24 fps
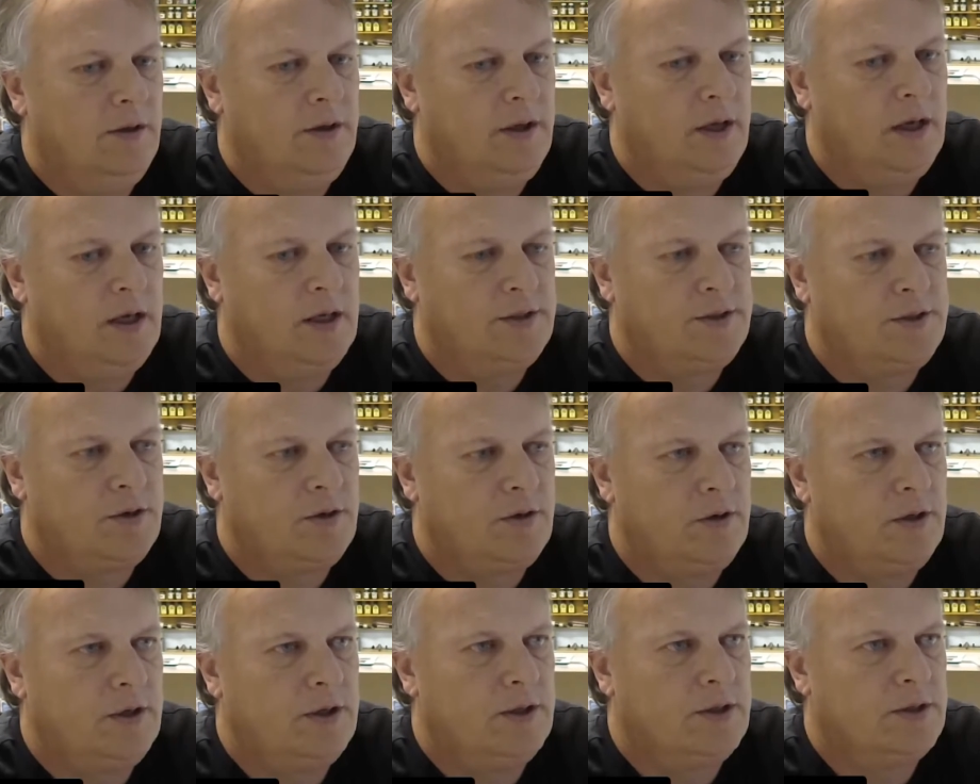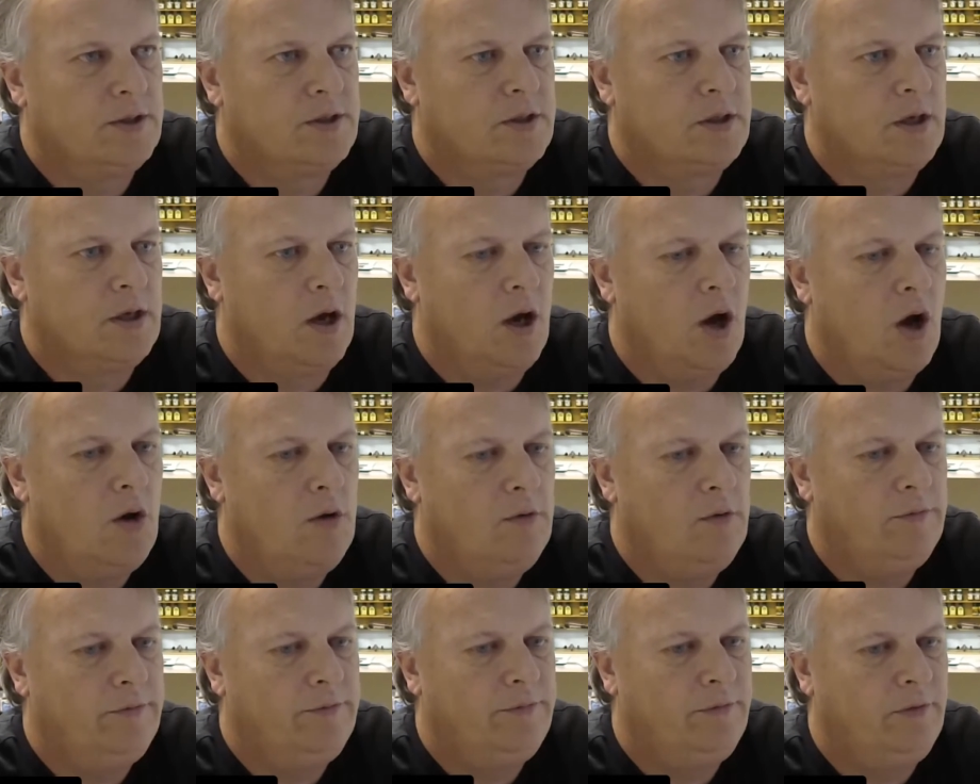The answer is
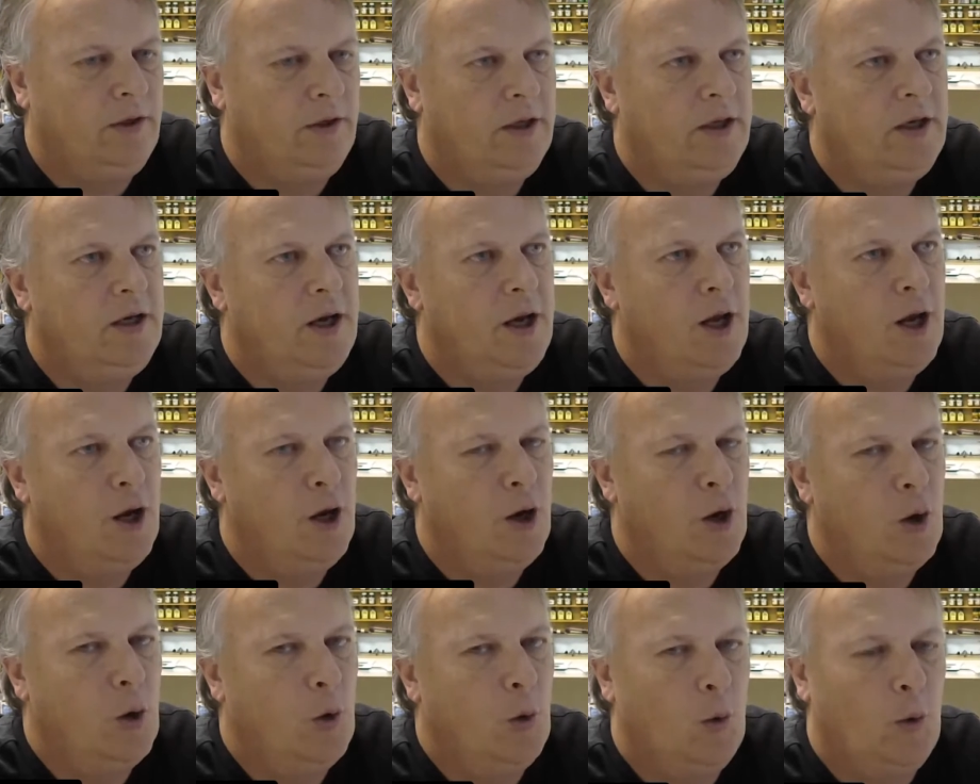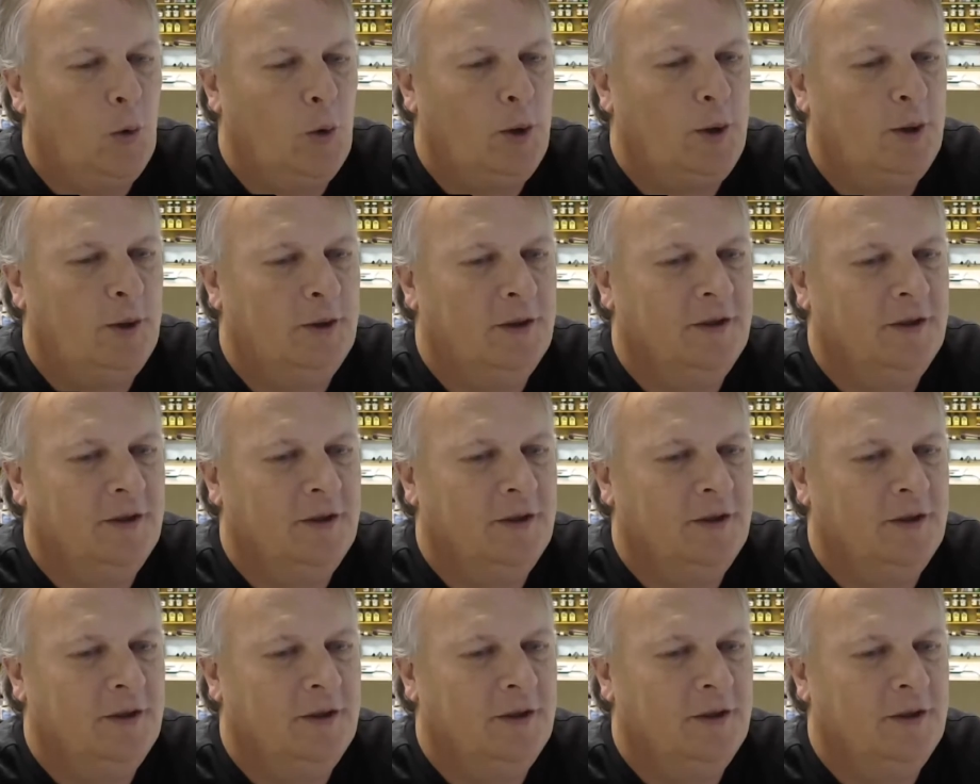hopefully no.